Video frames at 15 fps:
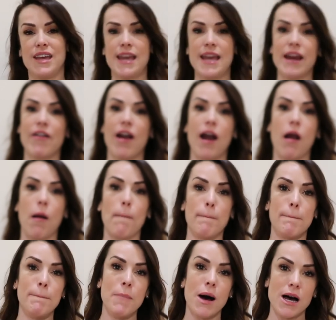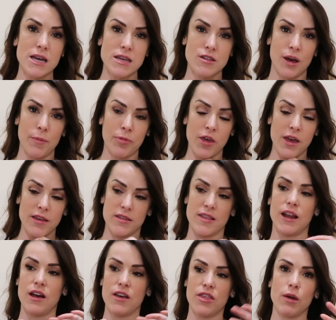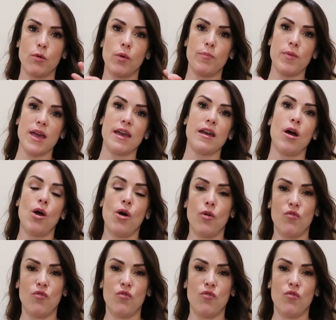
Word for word: here are my top things that I think would be